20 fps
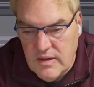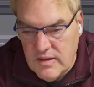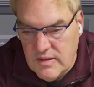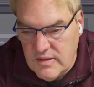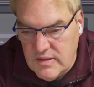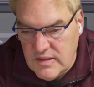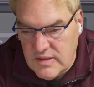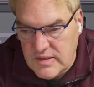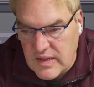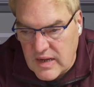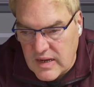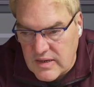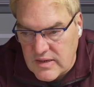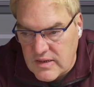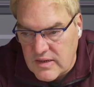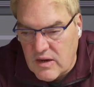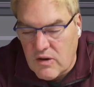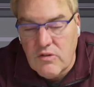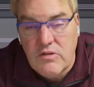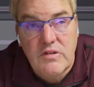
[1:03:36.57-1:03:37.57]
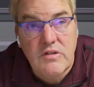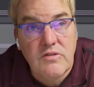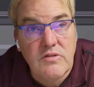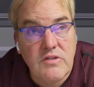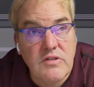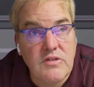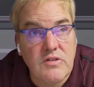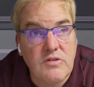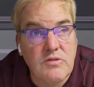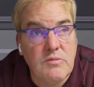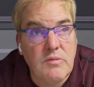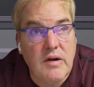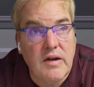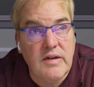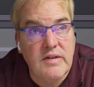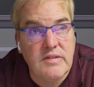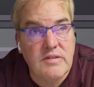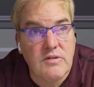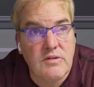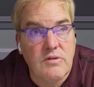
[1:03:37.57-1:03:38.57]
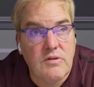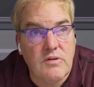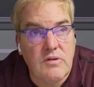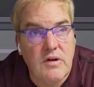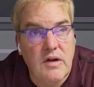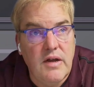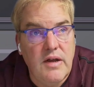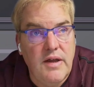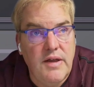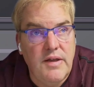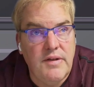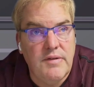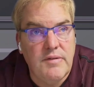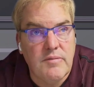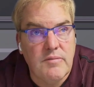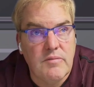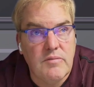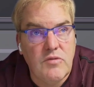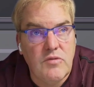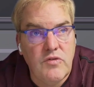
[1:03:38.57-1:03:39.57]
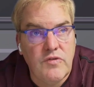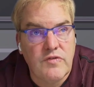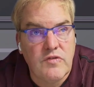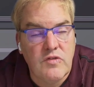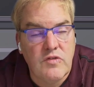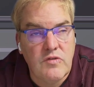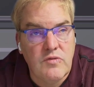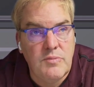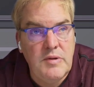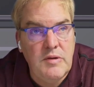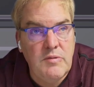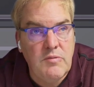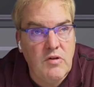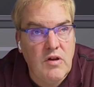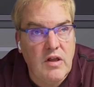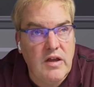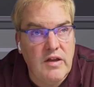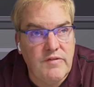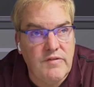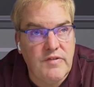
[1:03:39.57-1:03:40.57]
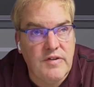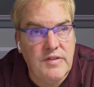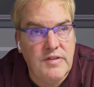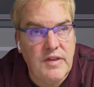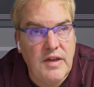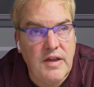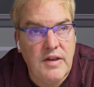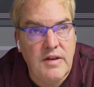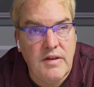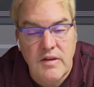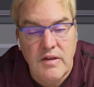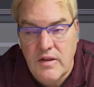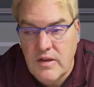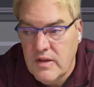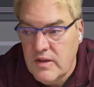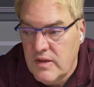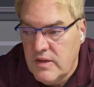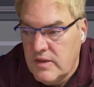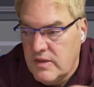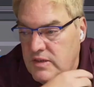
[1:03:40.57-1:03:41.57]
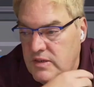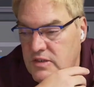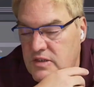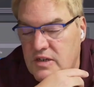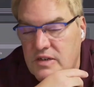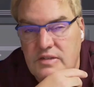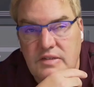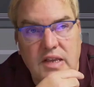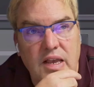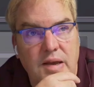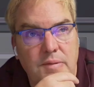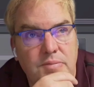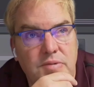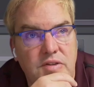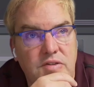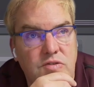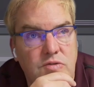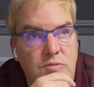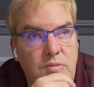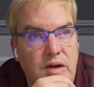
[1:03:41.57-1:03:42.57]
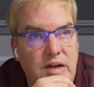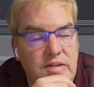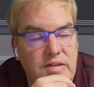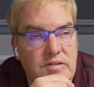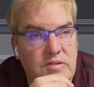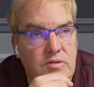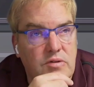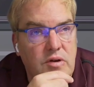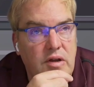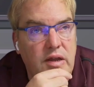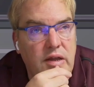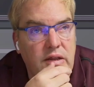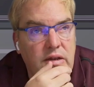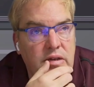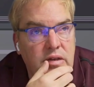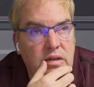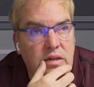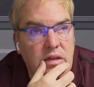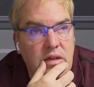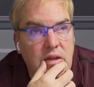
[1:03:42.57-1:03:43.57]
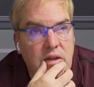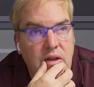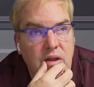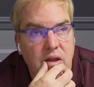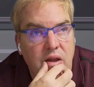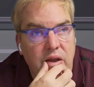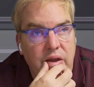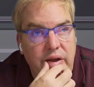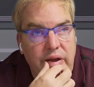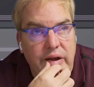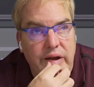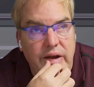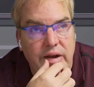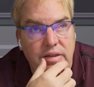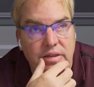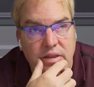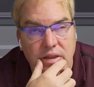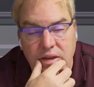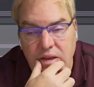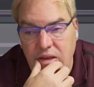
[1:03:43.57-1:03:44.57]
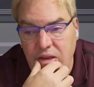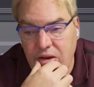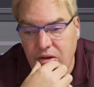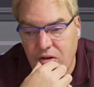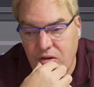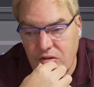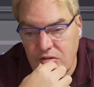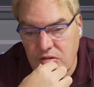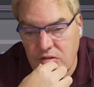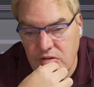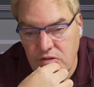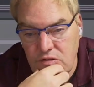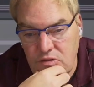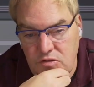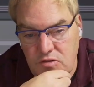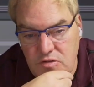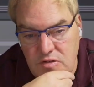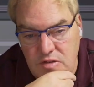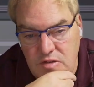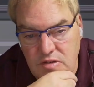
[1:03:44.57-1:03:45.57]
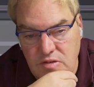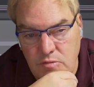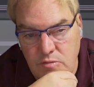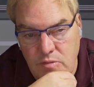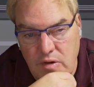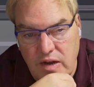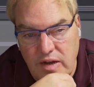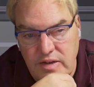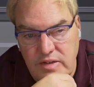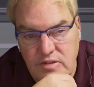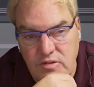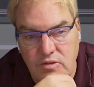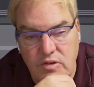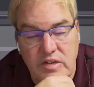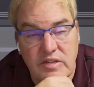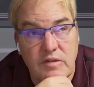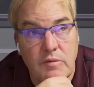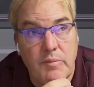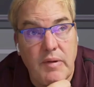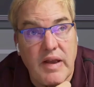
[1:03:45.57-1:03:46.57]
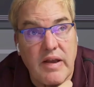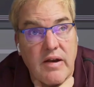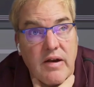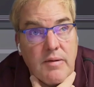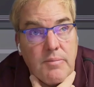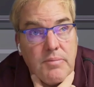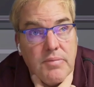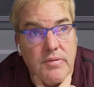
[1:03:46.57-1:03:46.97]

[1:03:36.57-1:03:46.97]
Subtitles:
started out using Zoom ISO and moved to mimoLive, and then he just kept the Zoom ISO. And I think he also uses Zoom ISO as a backup